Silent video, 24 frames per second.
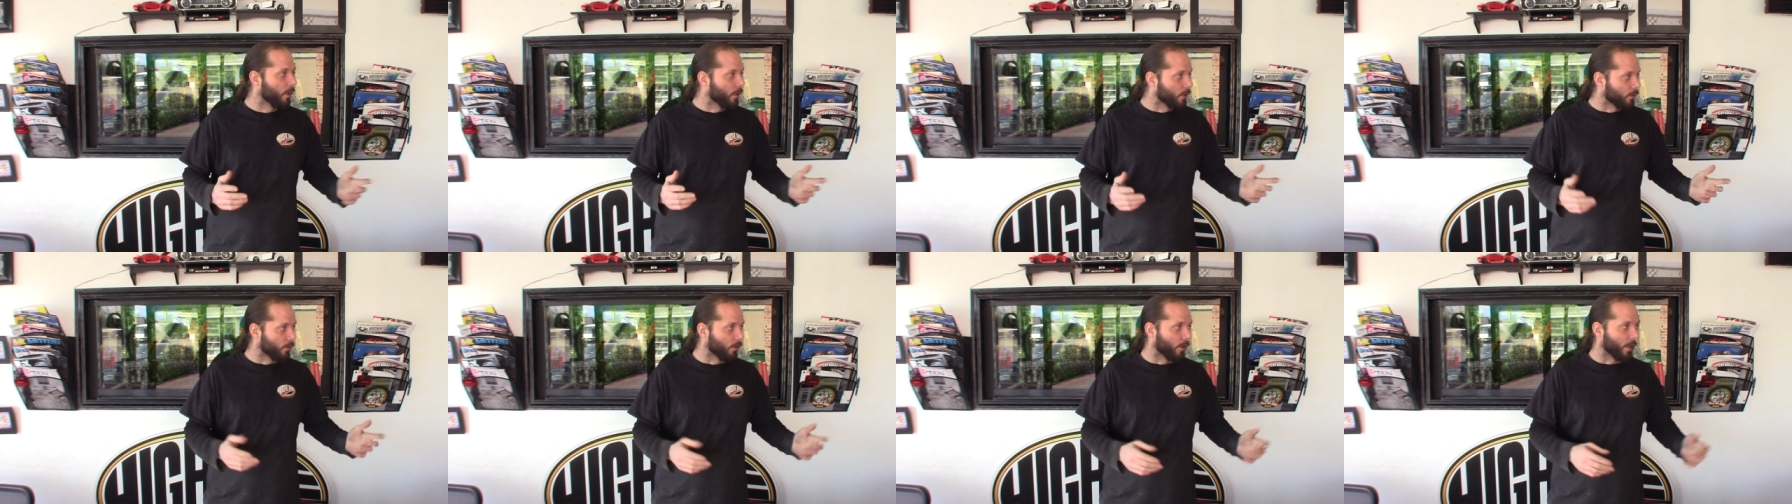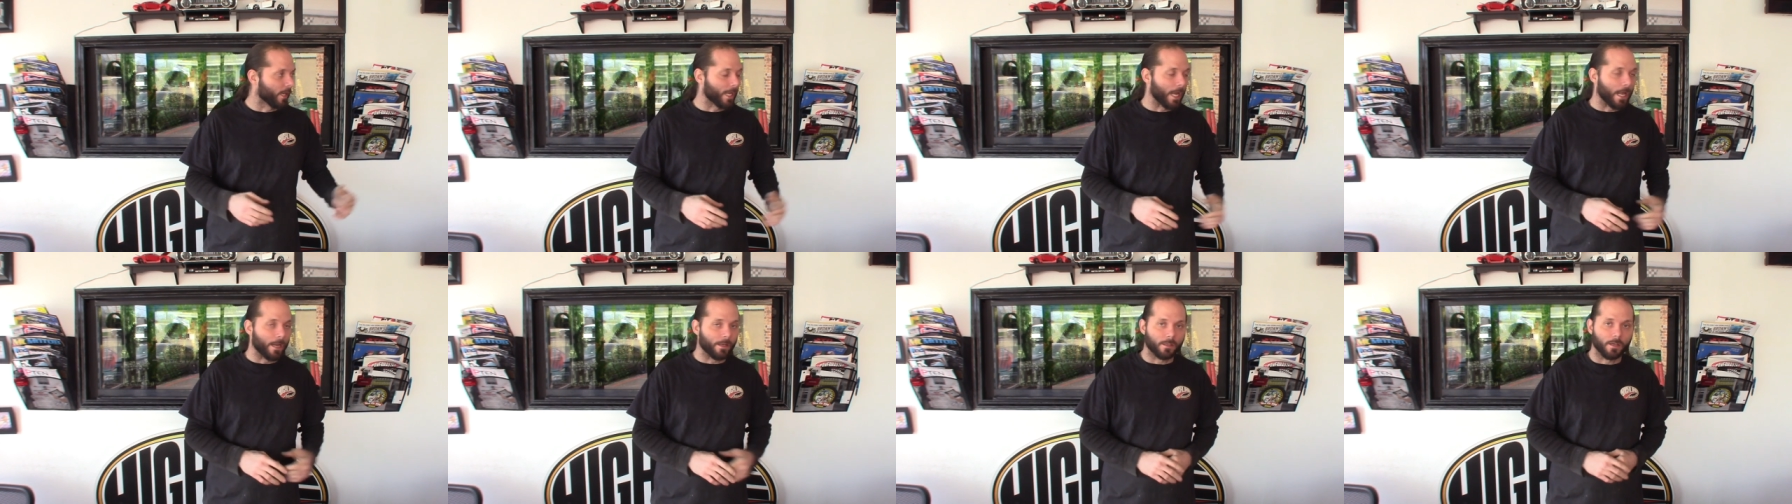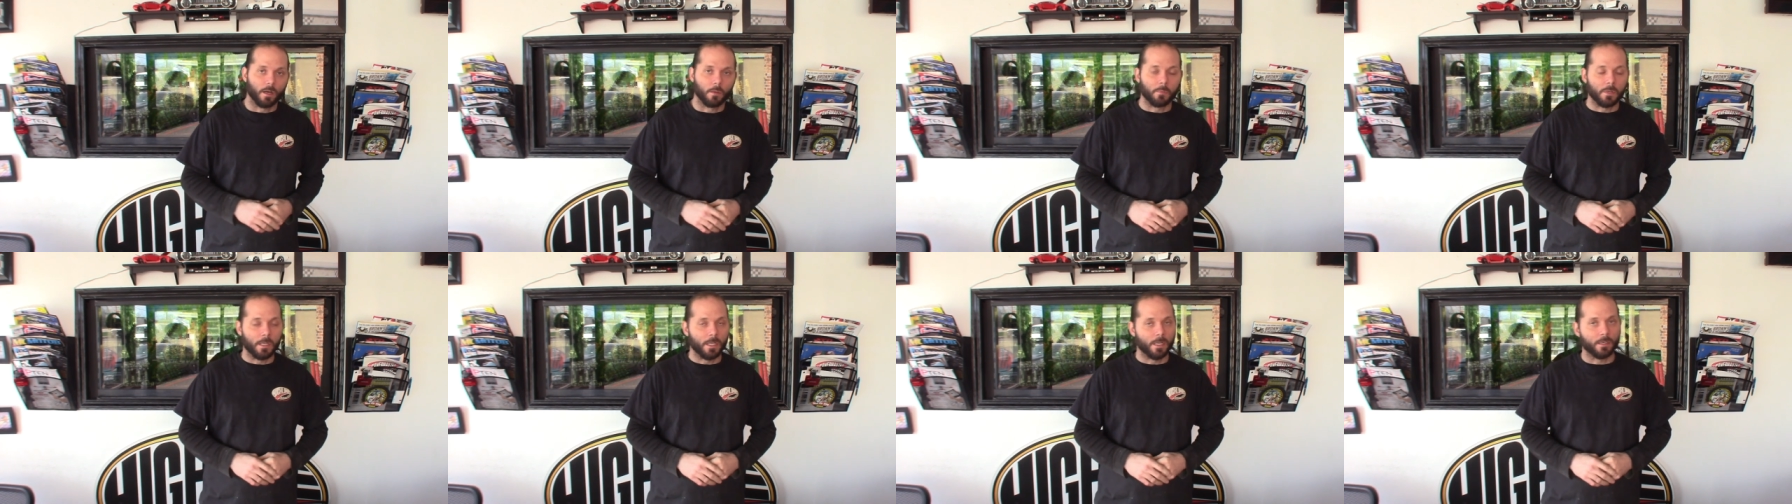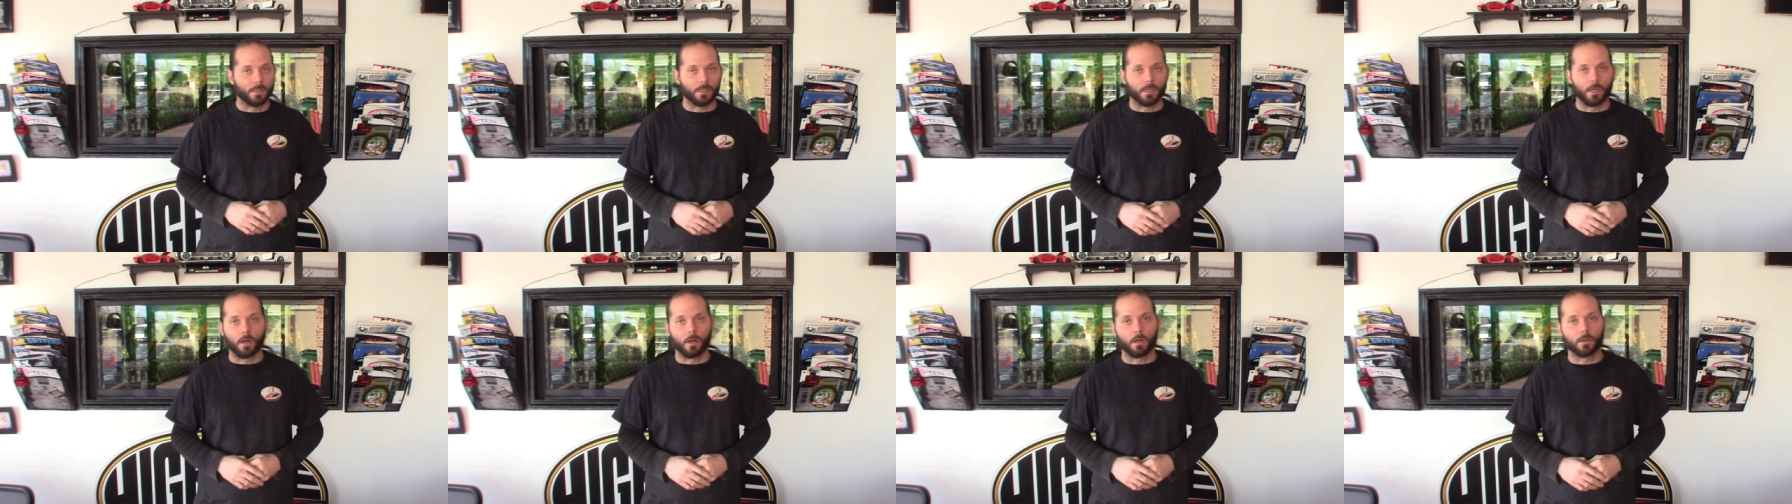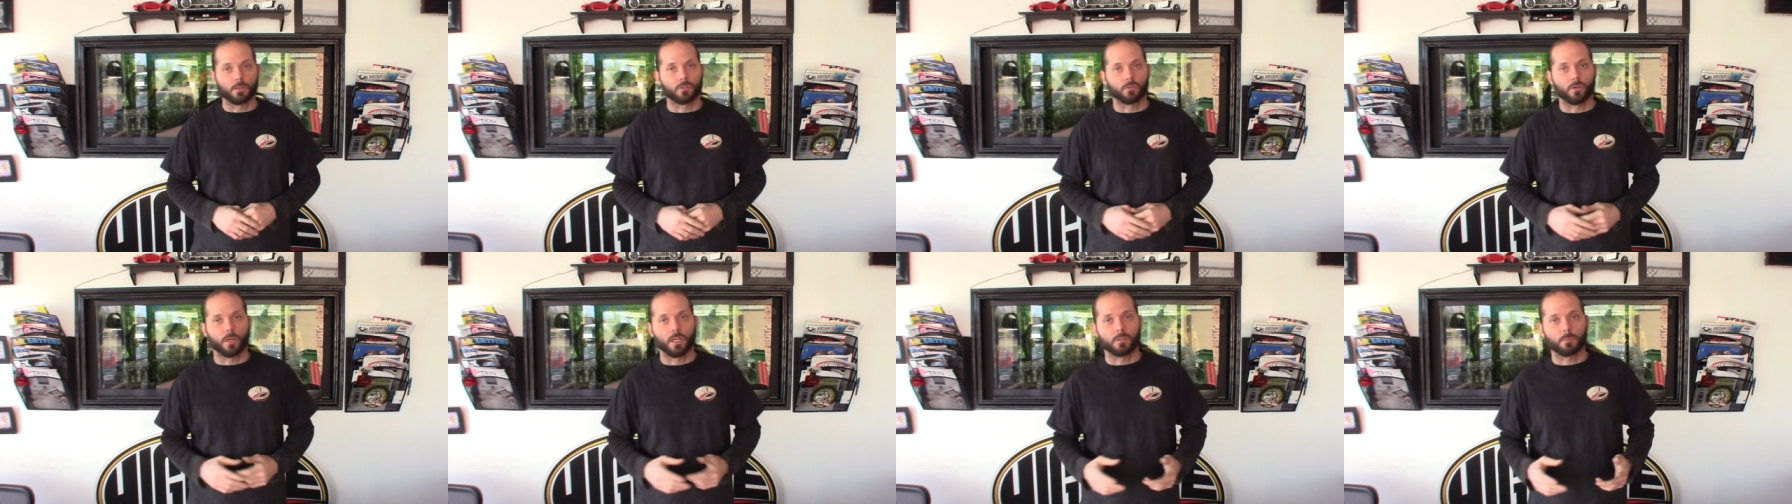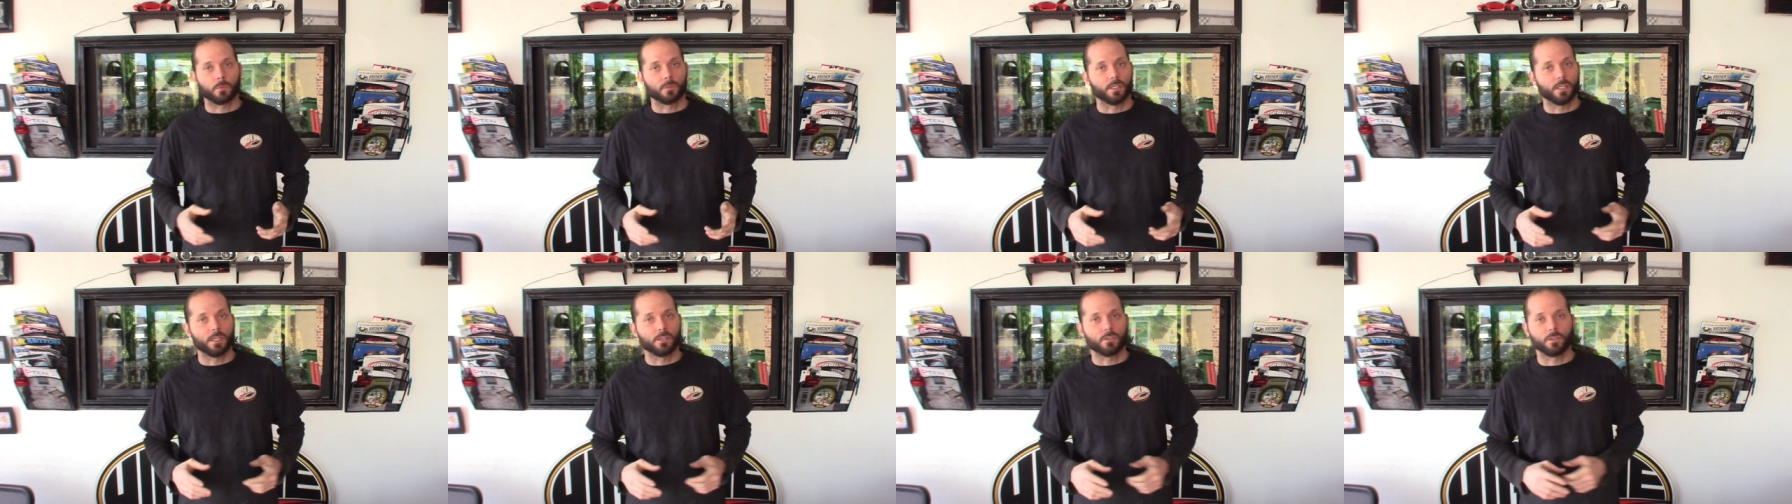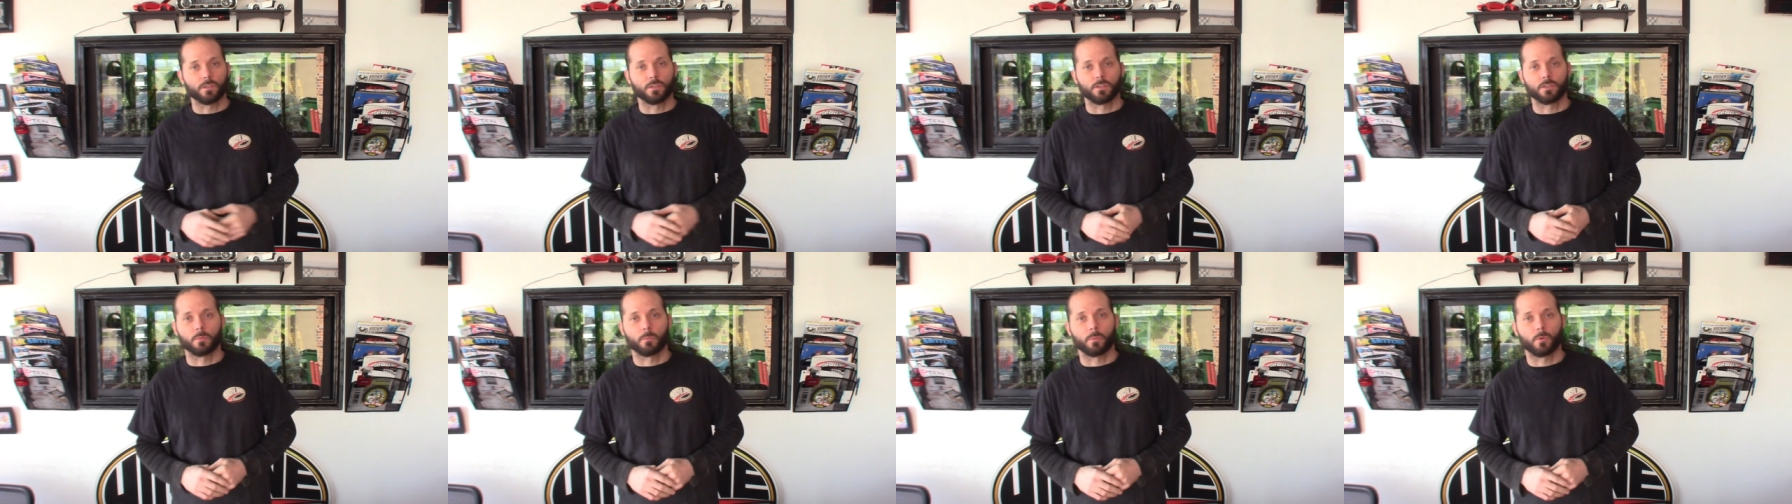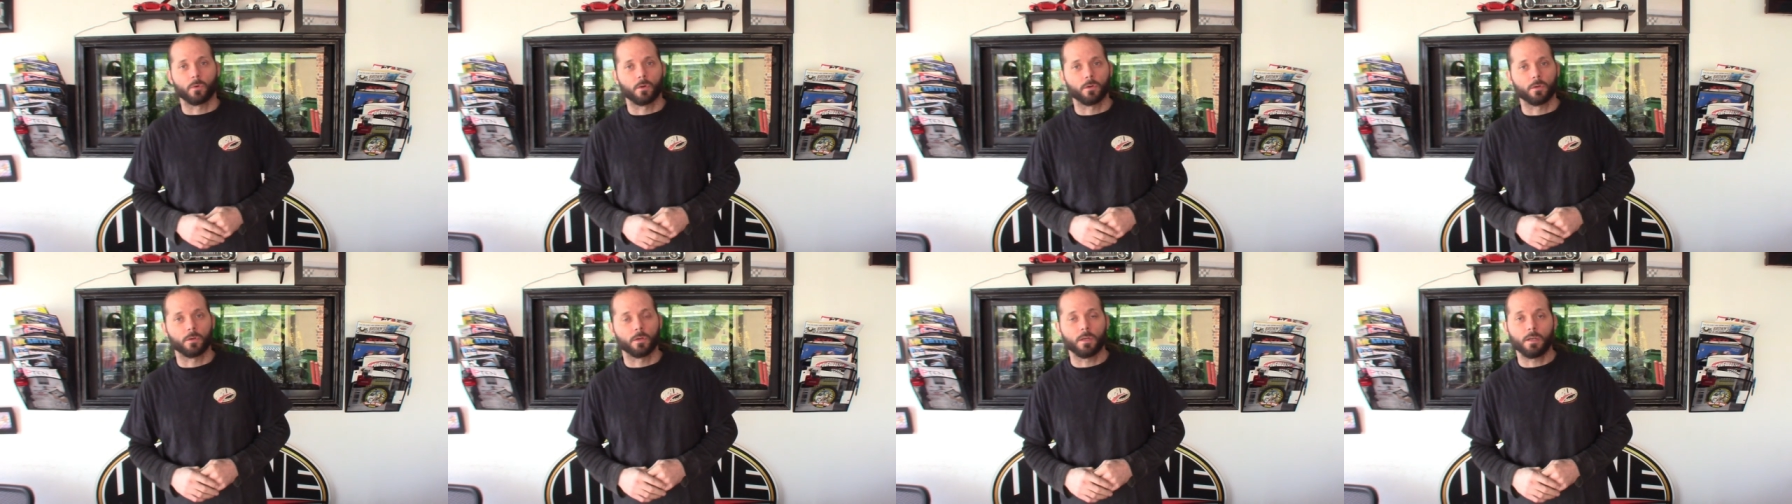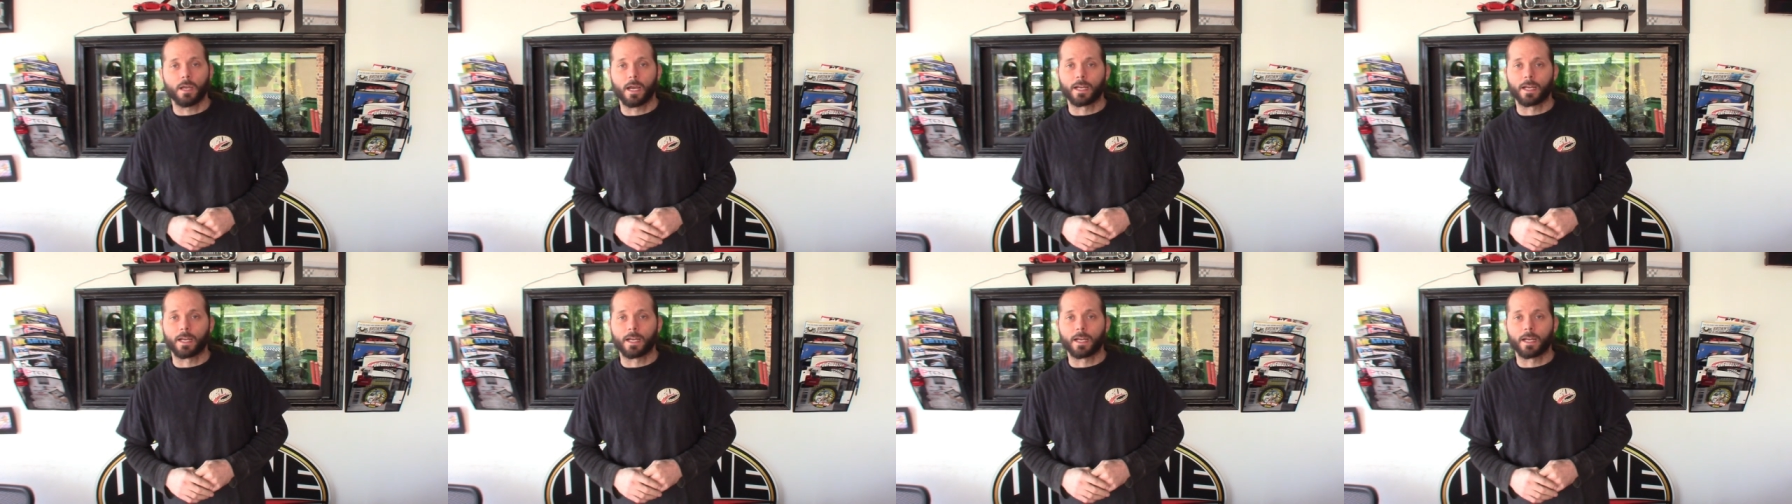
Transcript: You know, I got to come in. The car transportation is important.